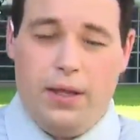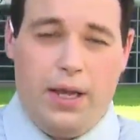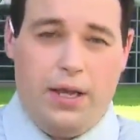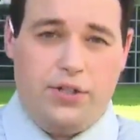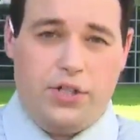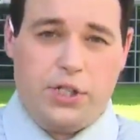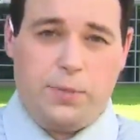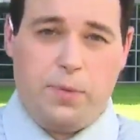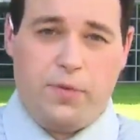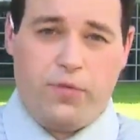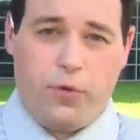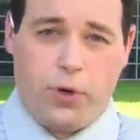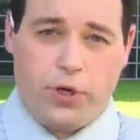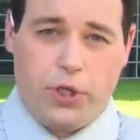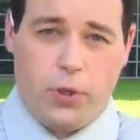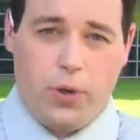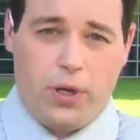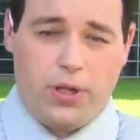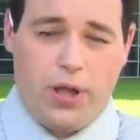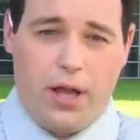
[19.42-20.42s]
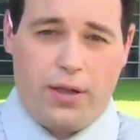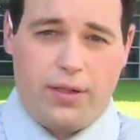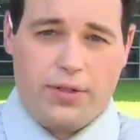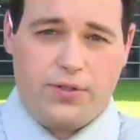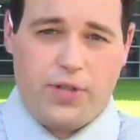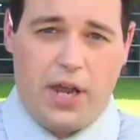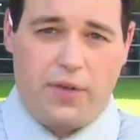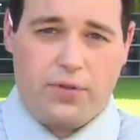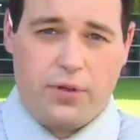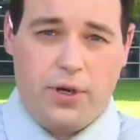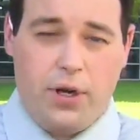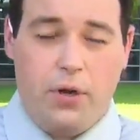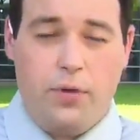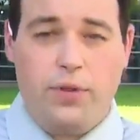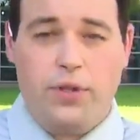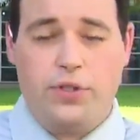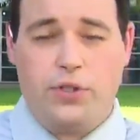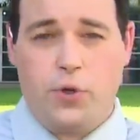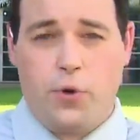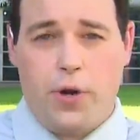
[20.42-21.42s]
Yeah, just before 2 o'clock this
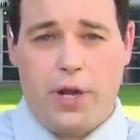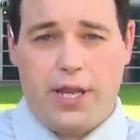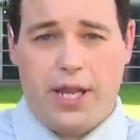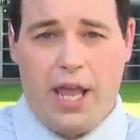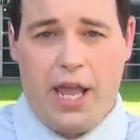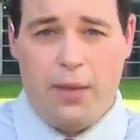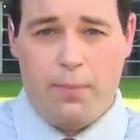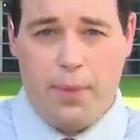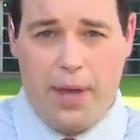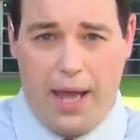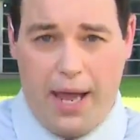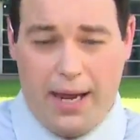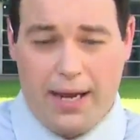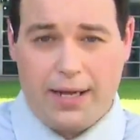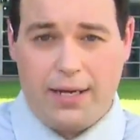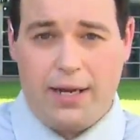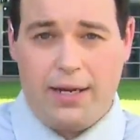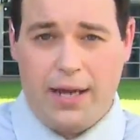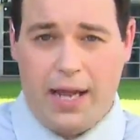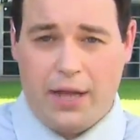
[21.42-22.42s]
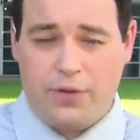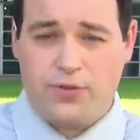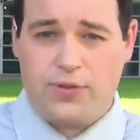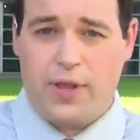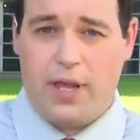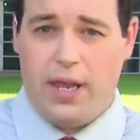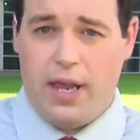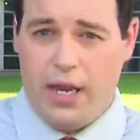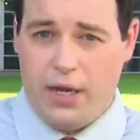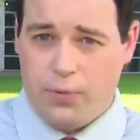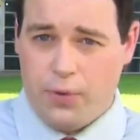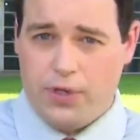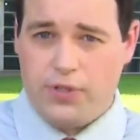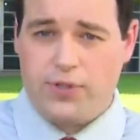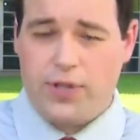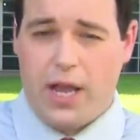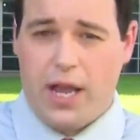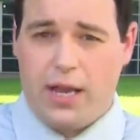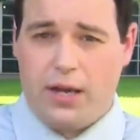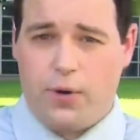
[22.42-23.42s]
afternoon, the jury came back and announced that Henry
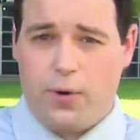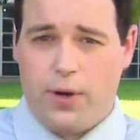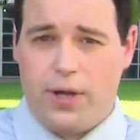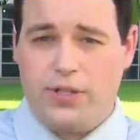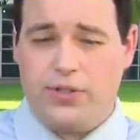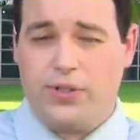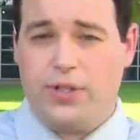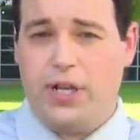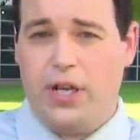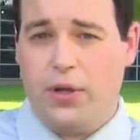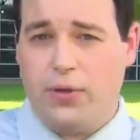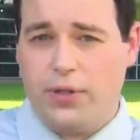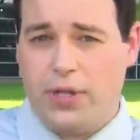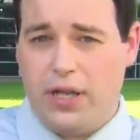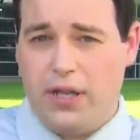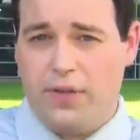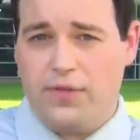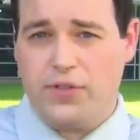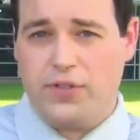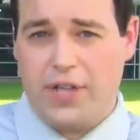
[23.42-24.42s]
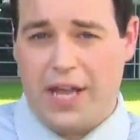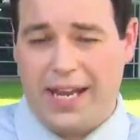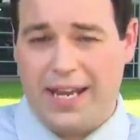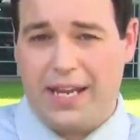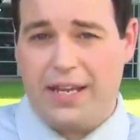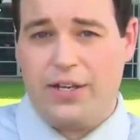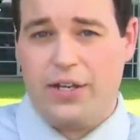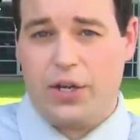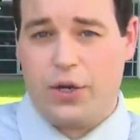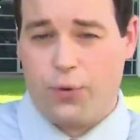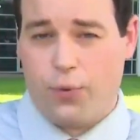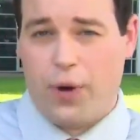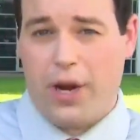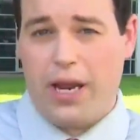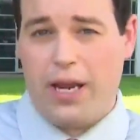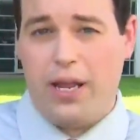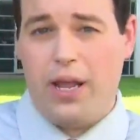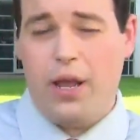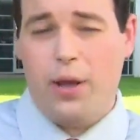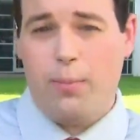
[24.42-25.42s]
Steiger is guilty of second
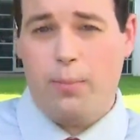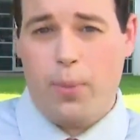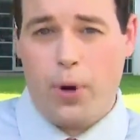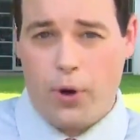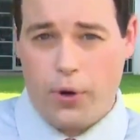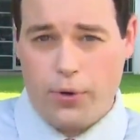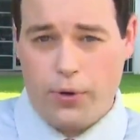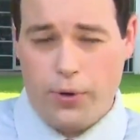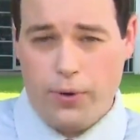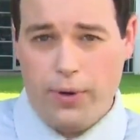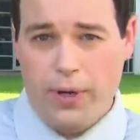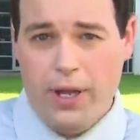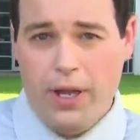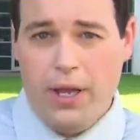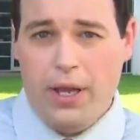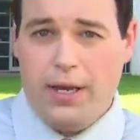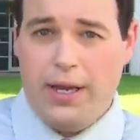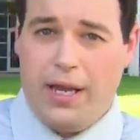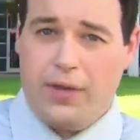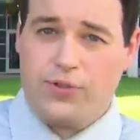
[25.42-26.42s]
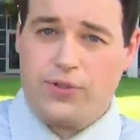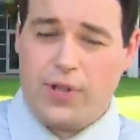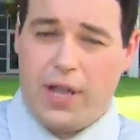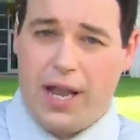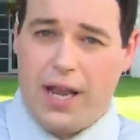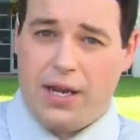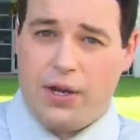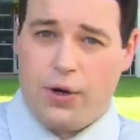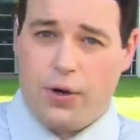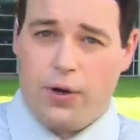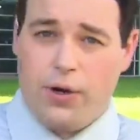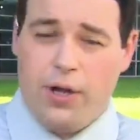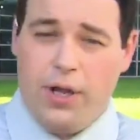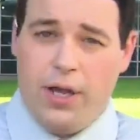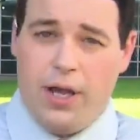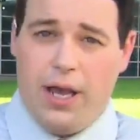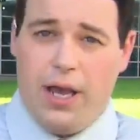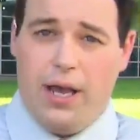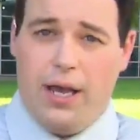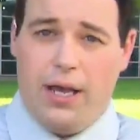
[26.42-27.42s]
degree murder. Now, Steiger
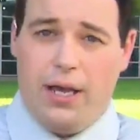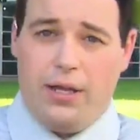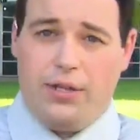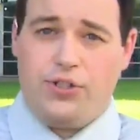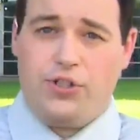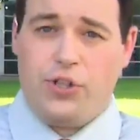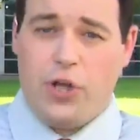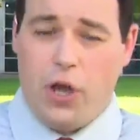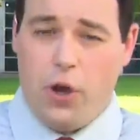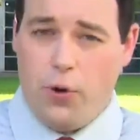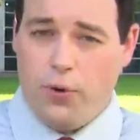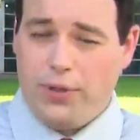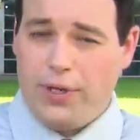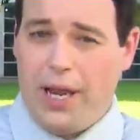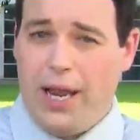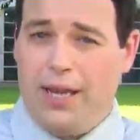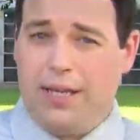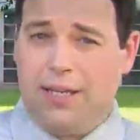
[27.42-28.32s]
uh, choked